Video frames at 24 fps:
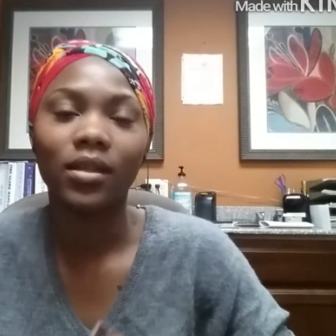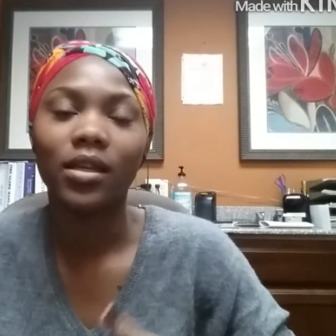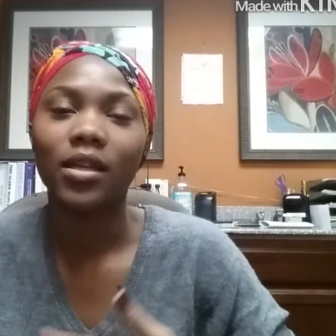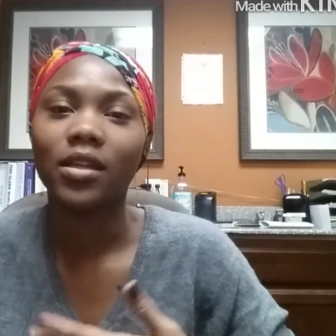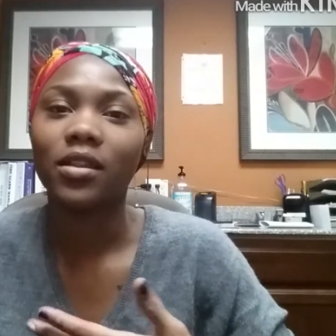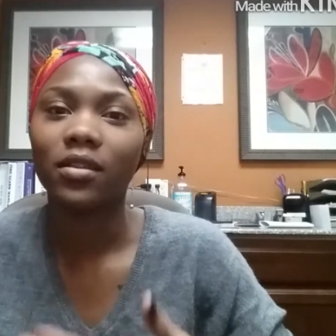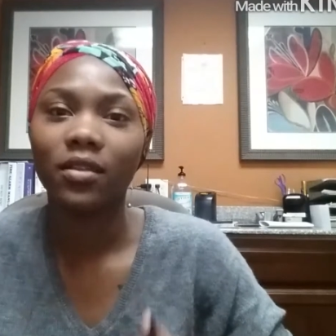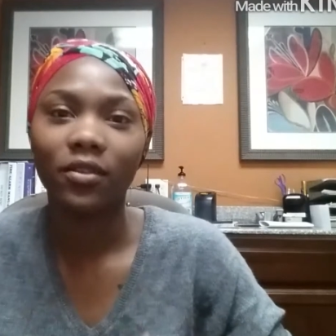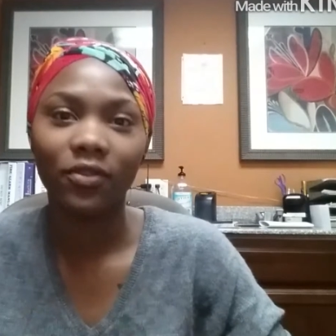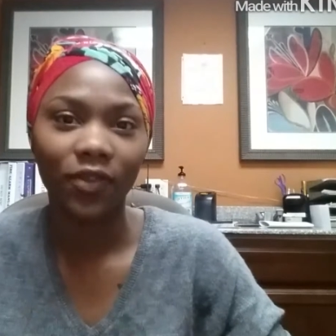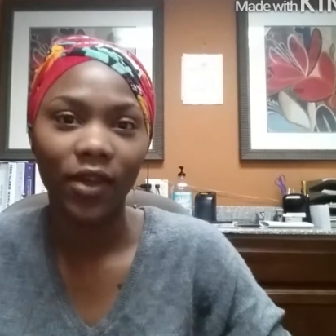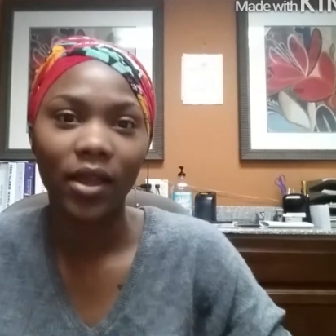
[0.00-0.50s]

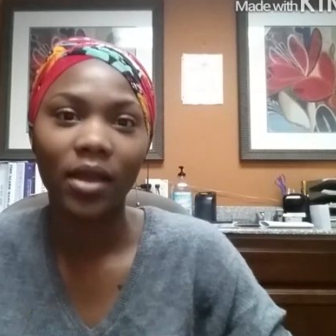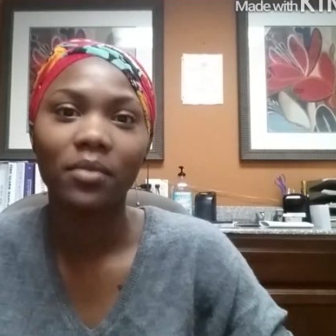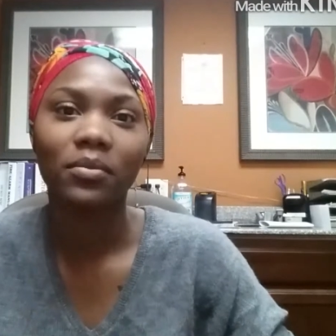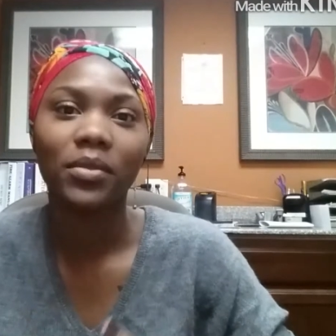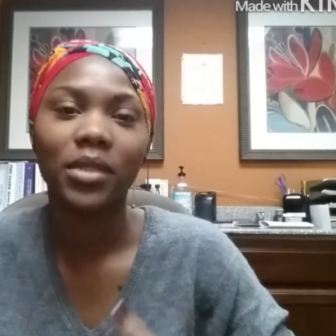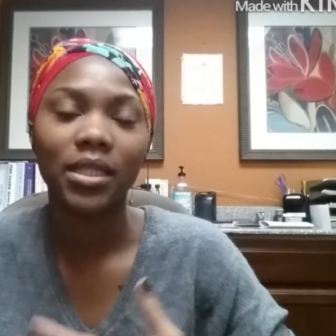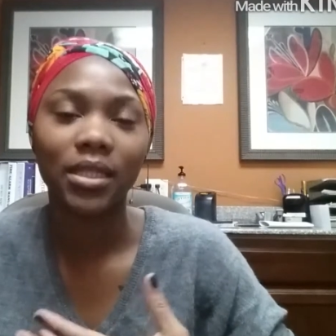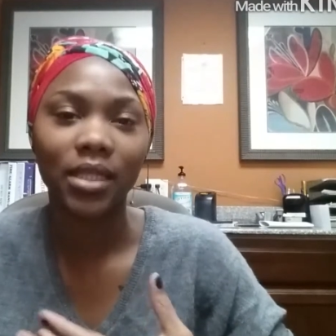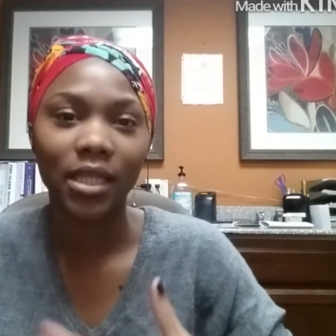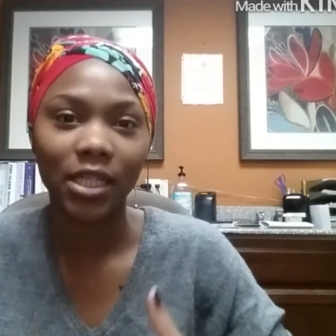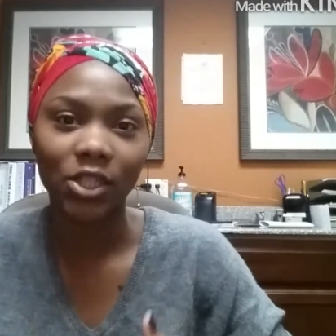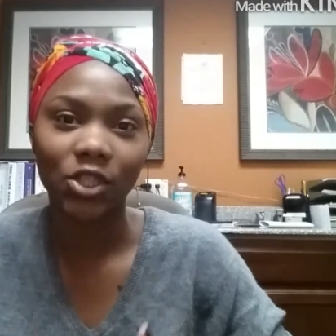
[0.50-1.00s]
in the
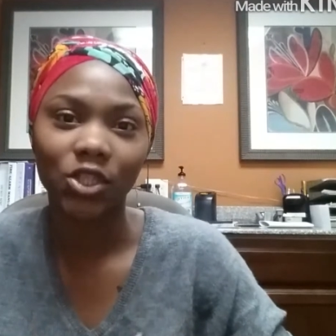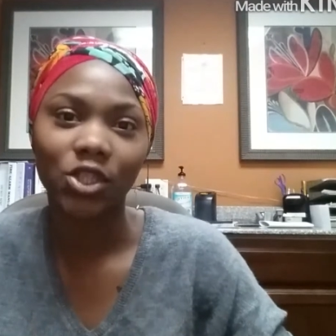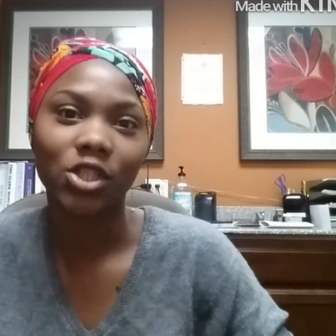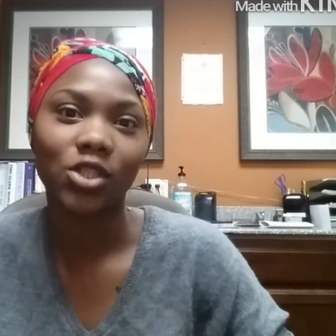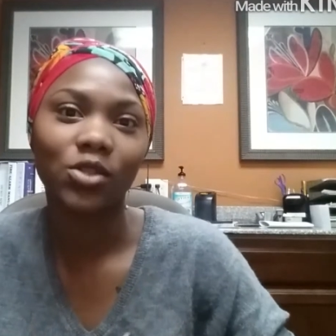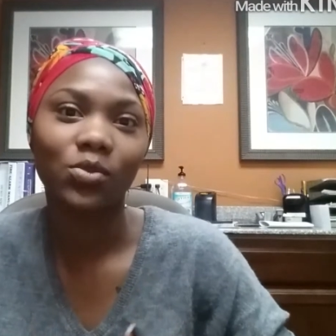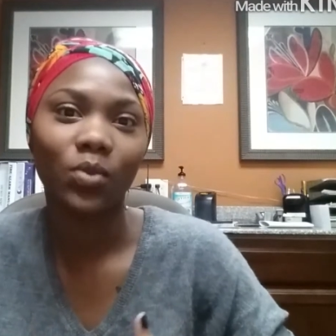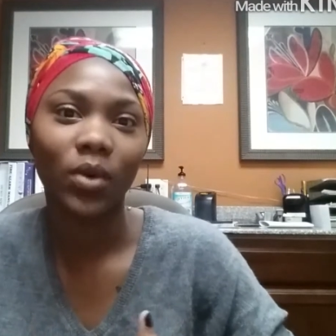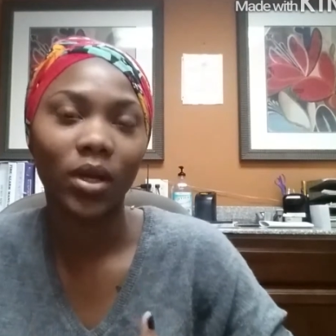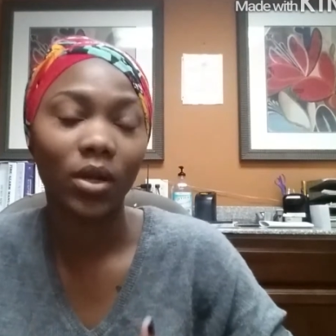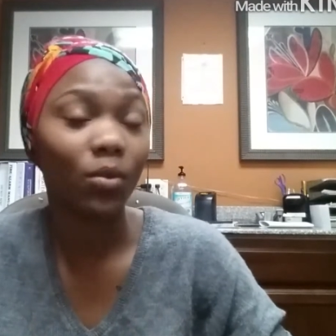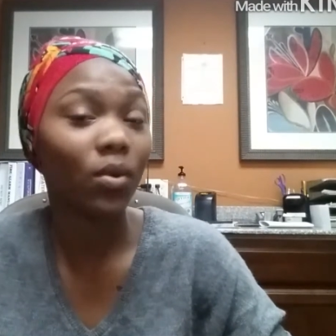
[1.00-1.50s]
family, that's
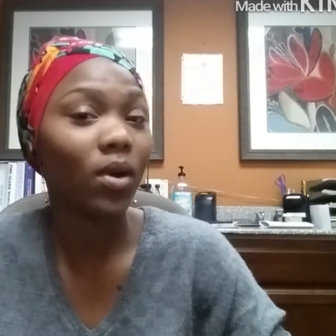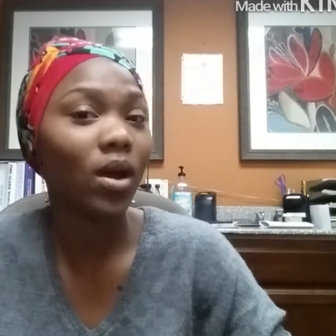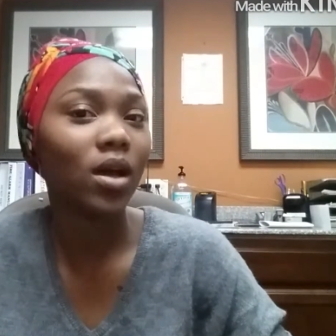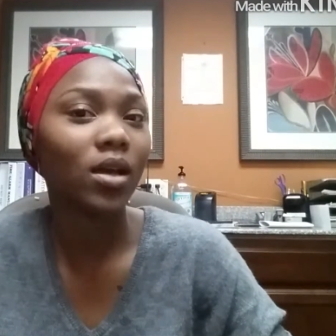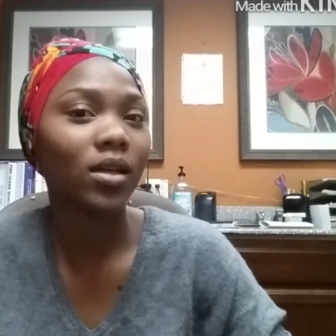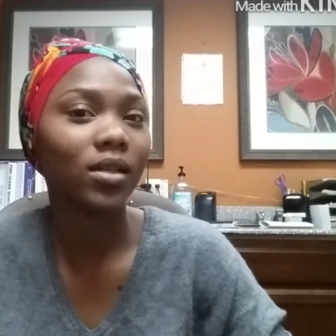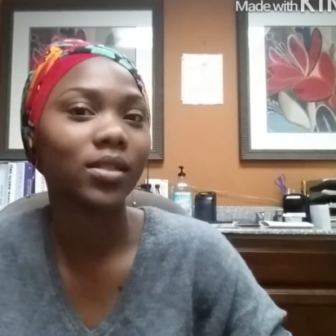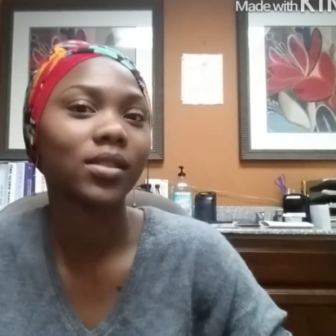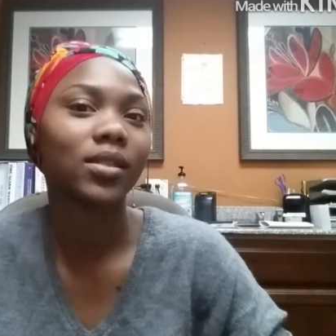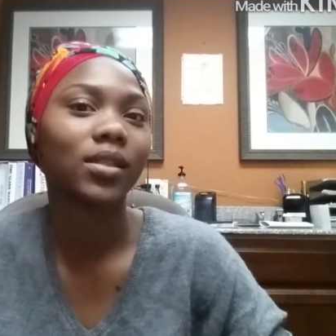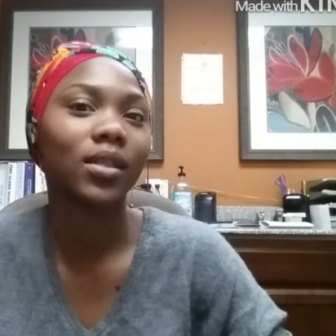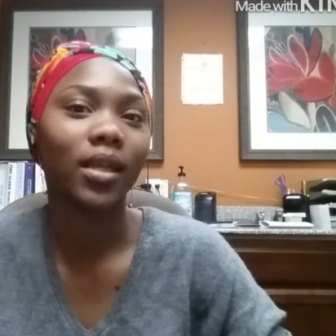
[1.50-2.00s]
just what it
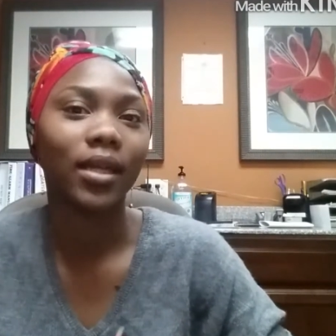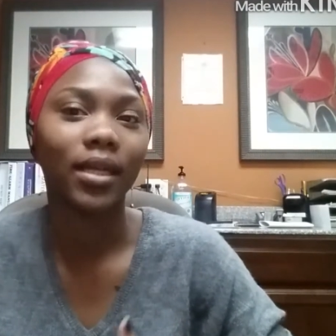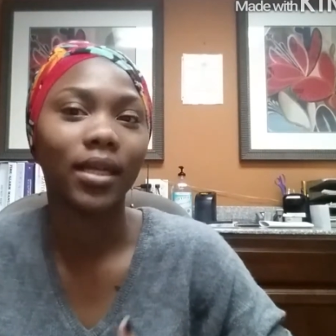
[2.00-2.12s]
was.